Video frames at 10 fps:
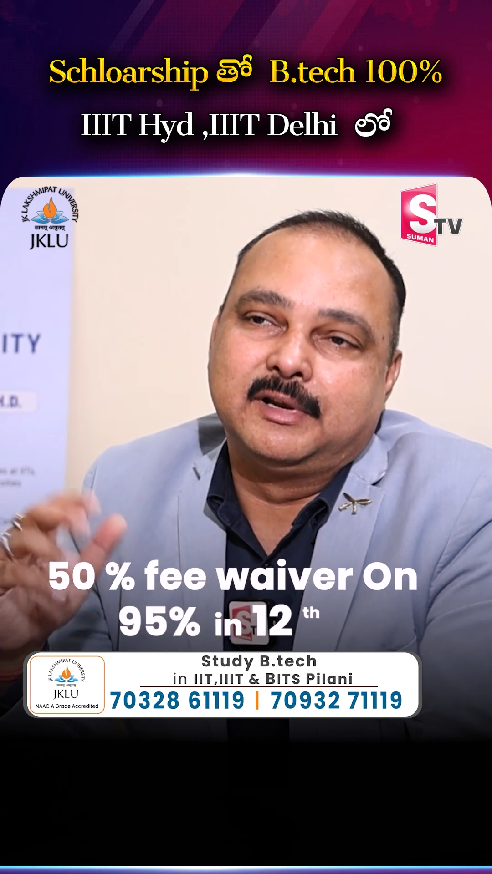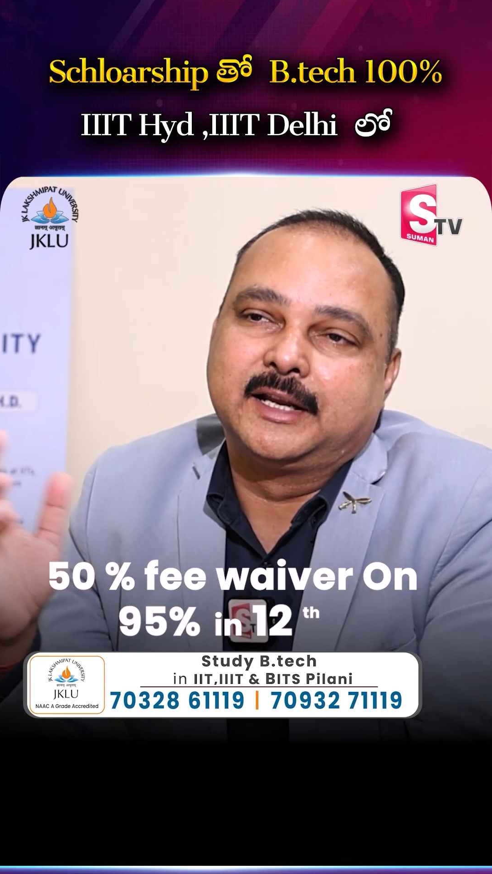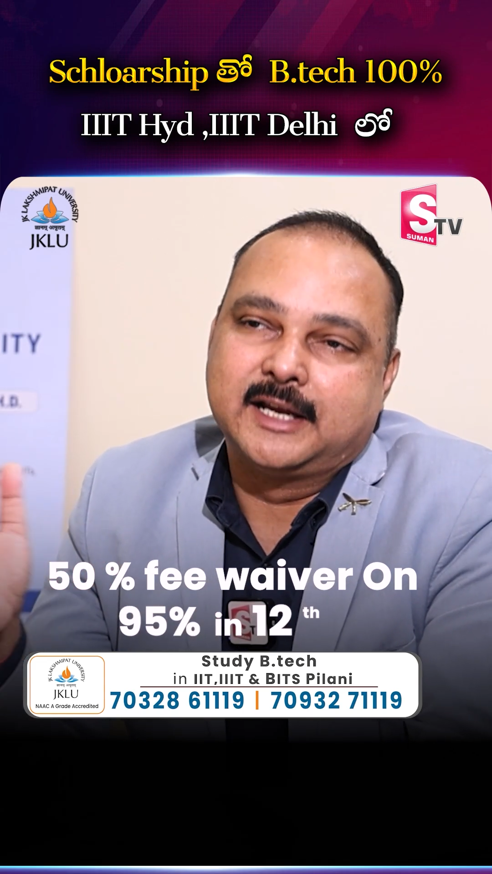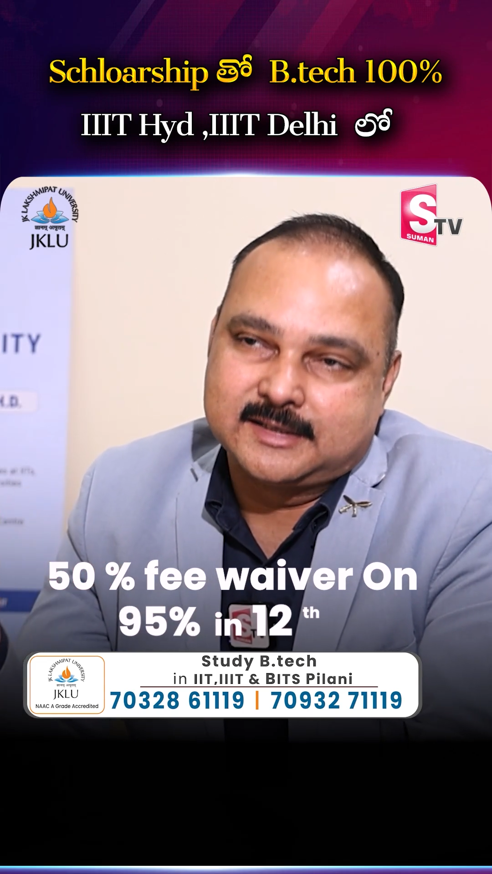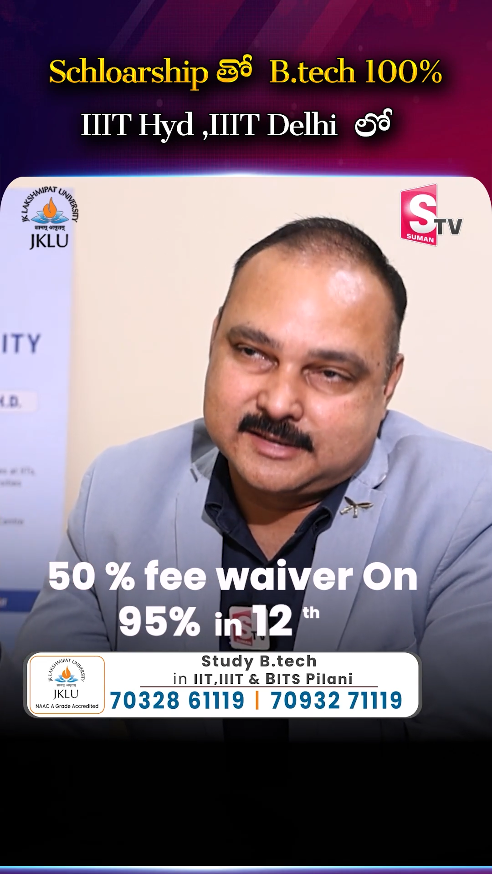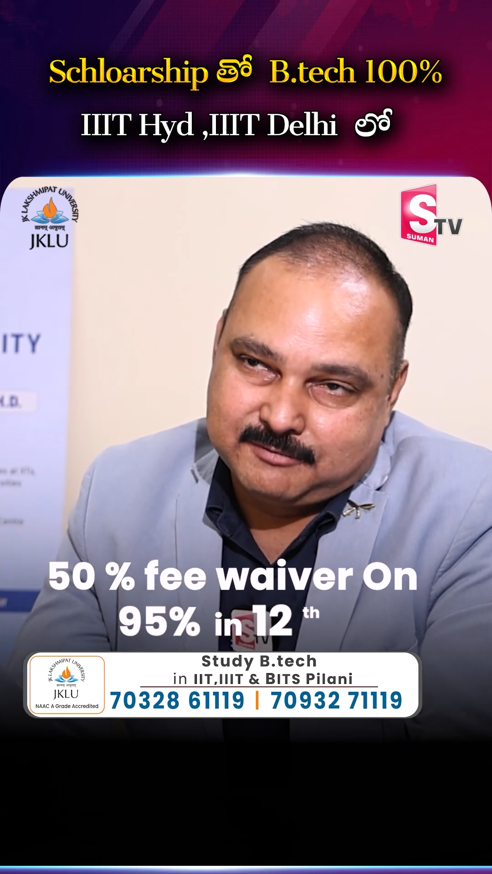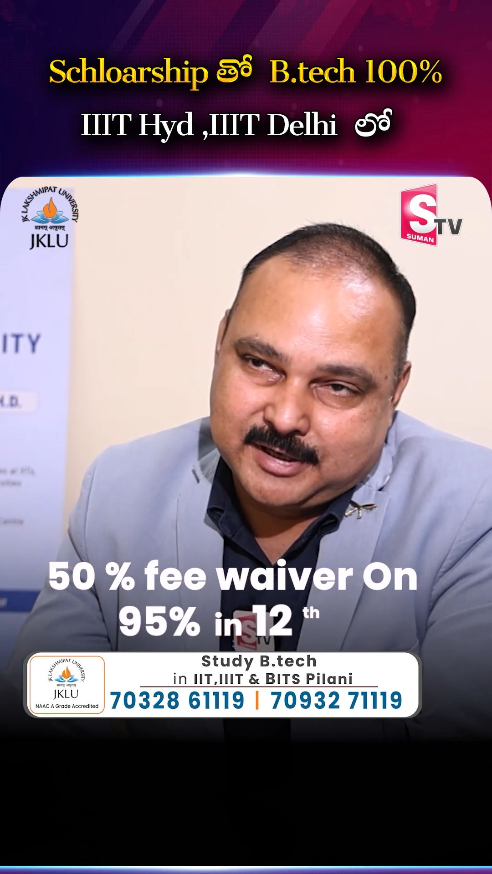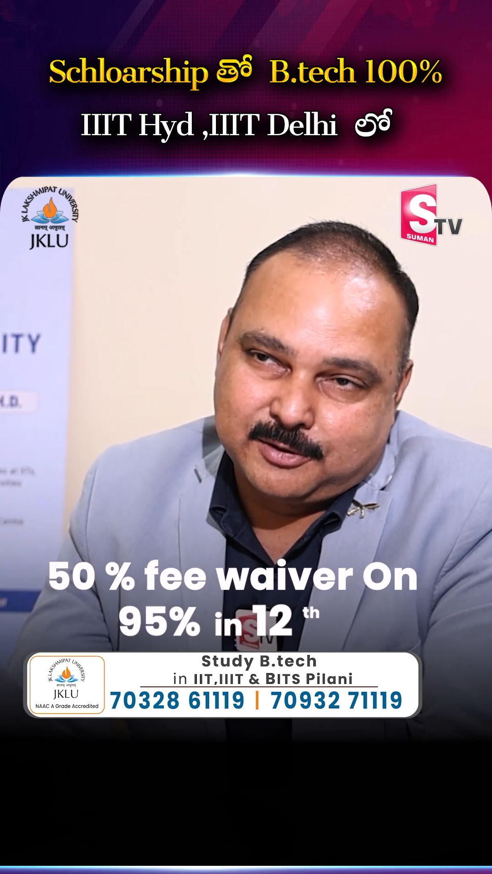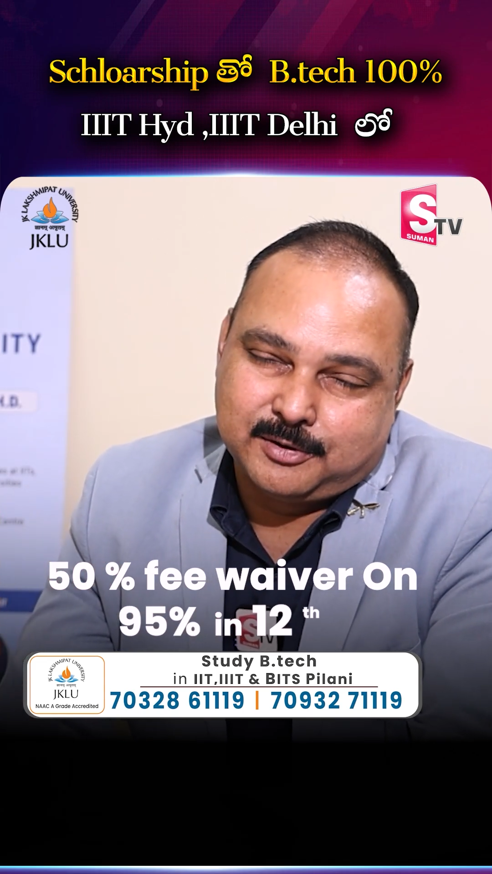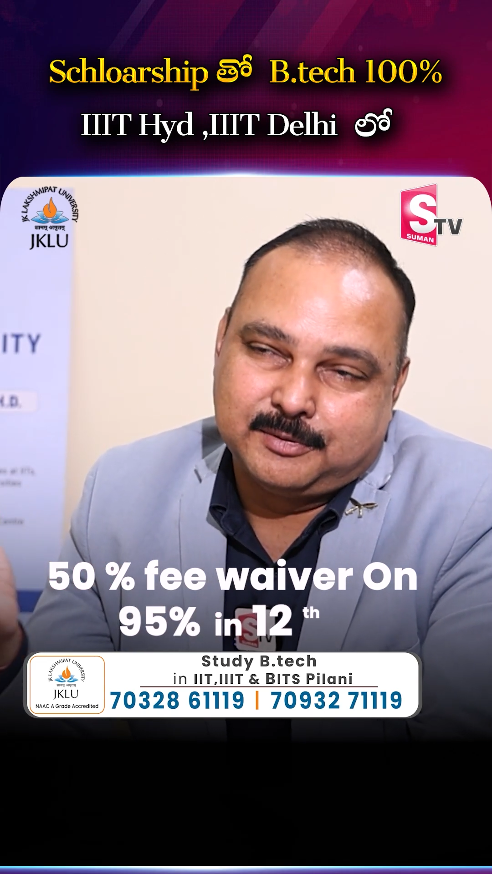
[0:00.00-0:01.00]
will get
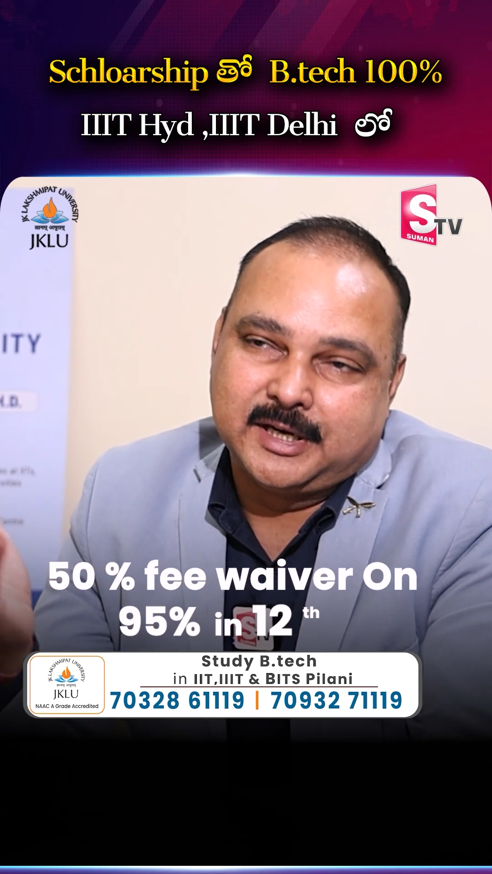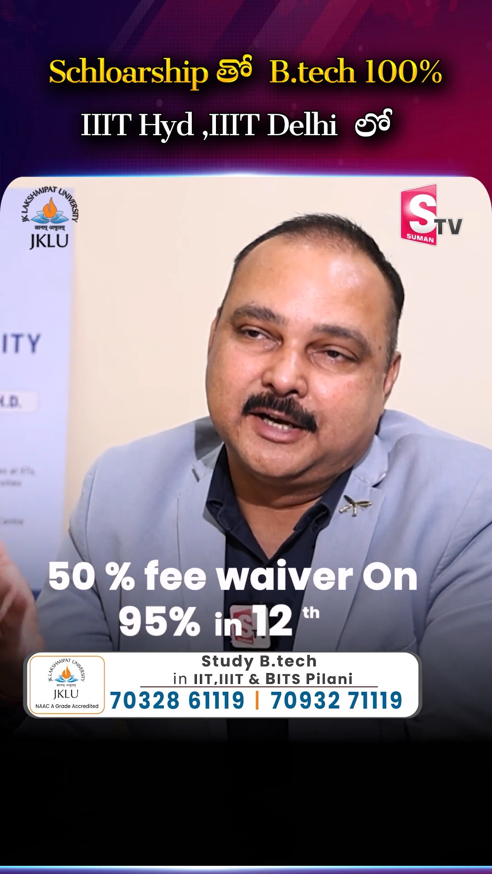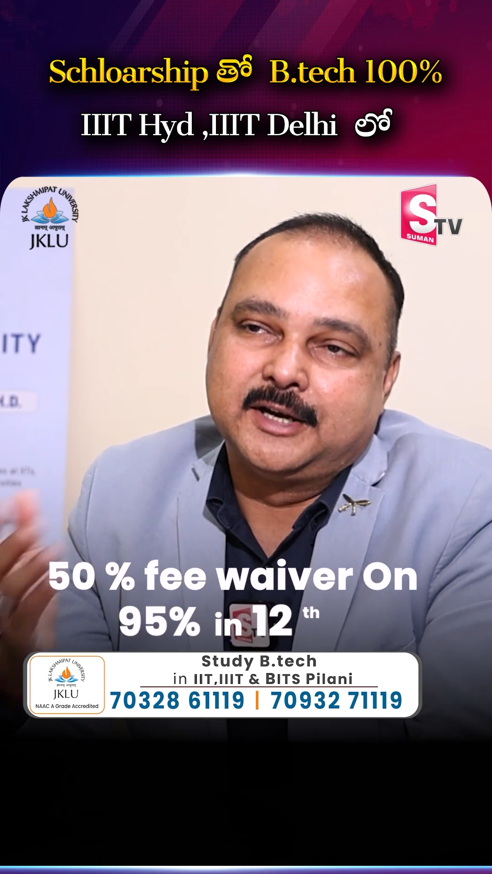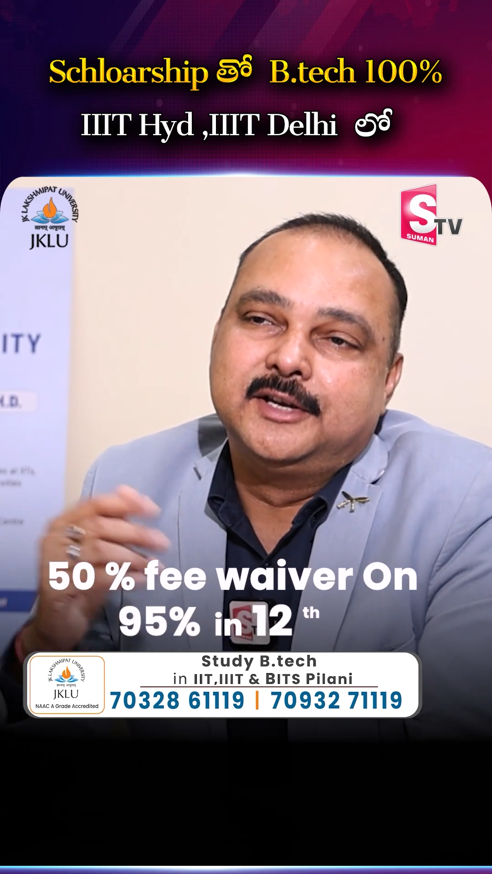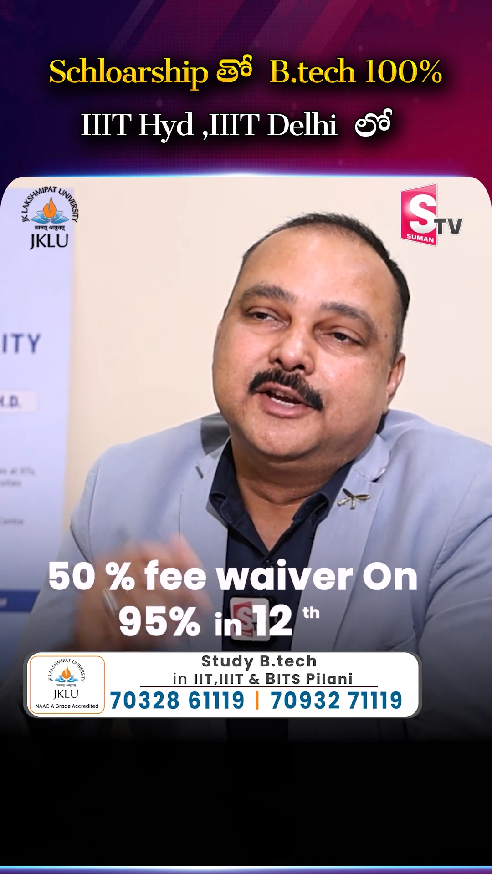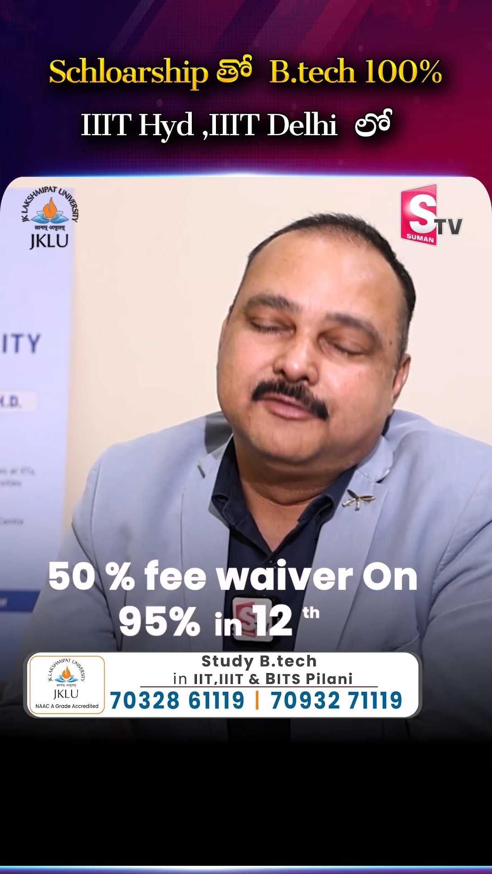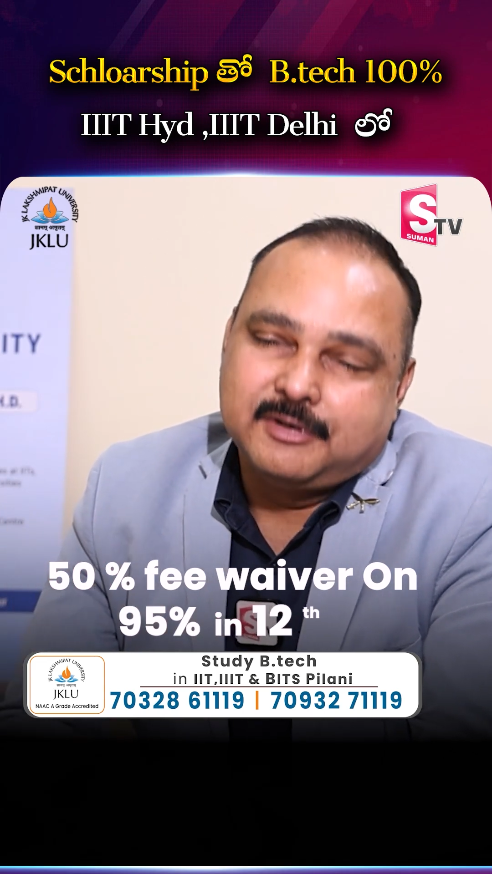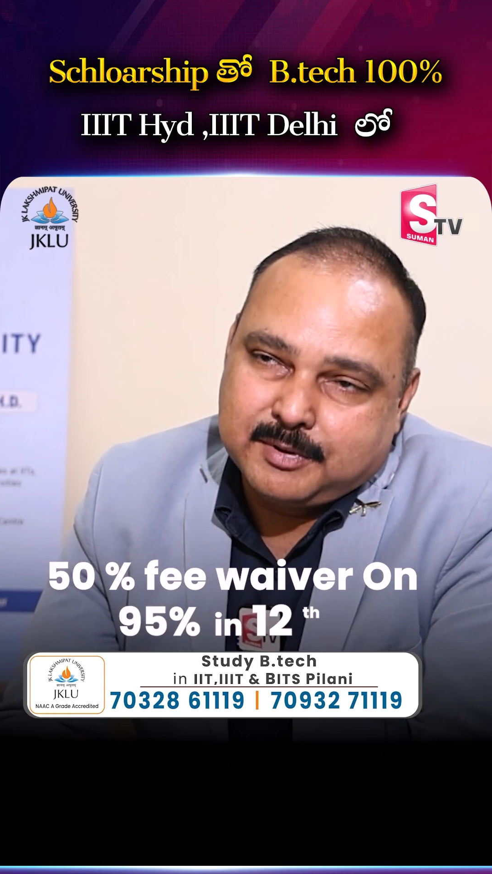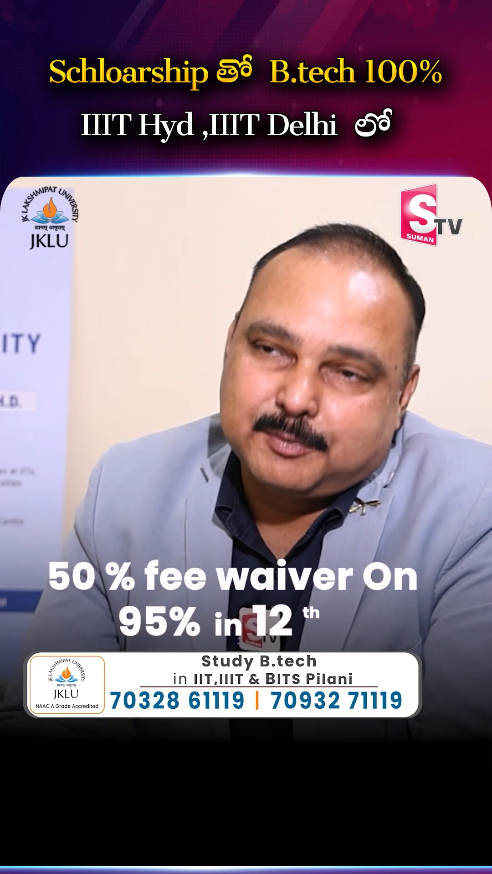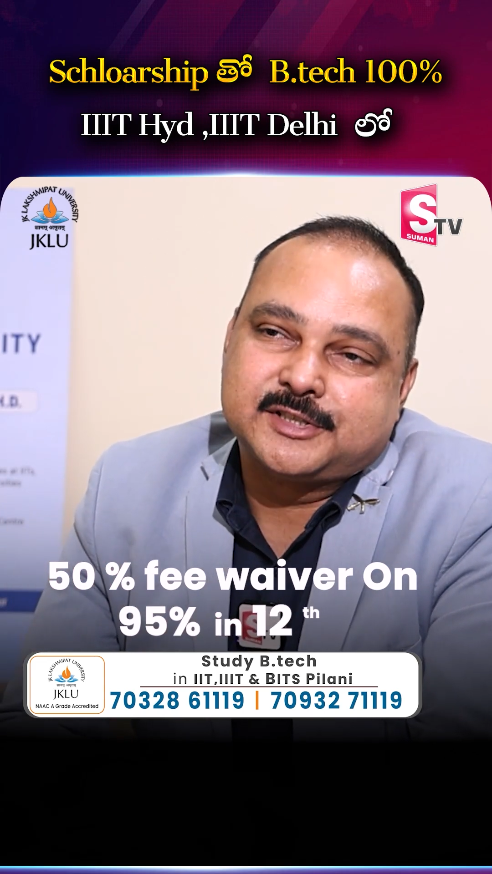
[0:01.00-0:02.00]
somewhere around
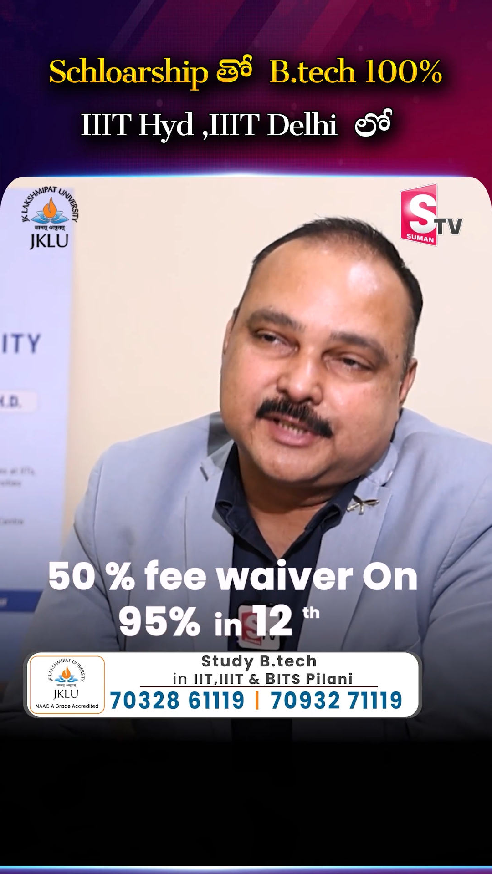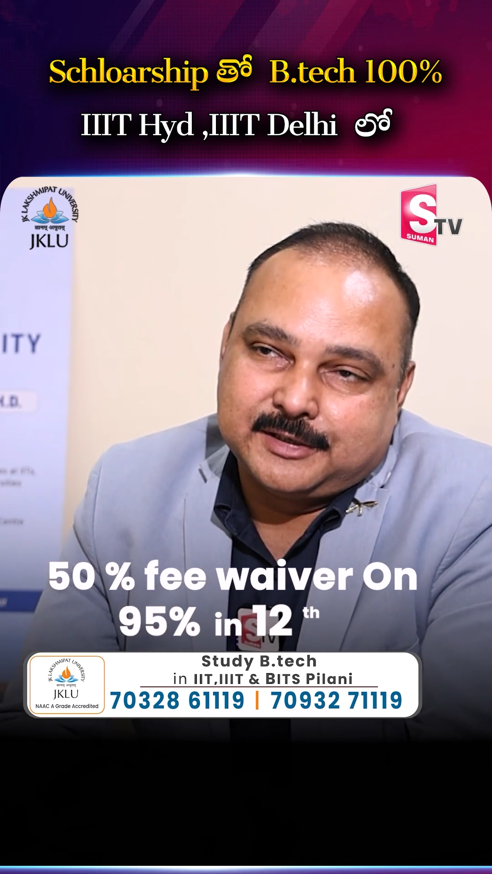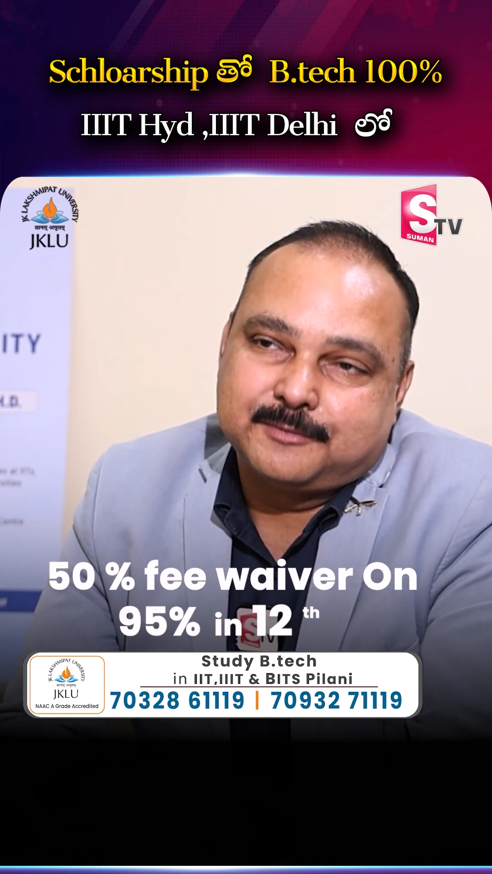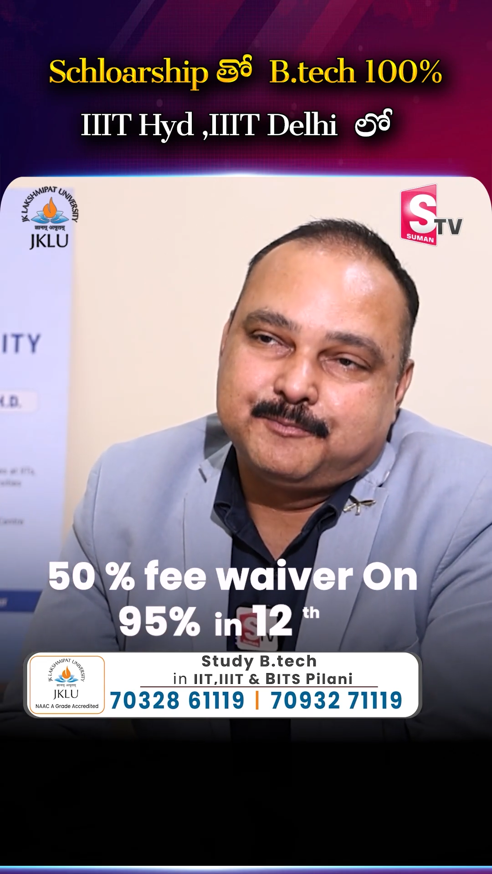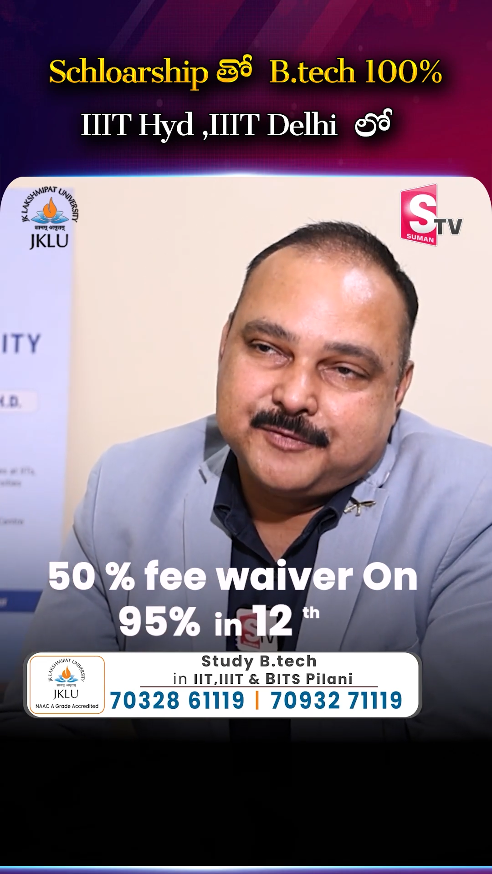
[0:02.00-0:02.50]
50%.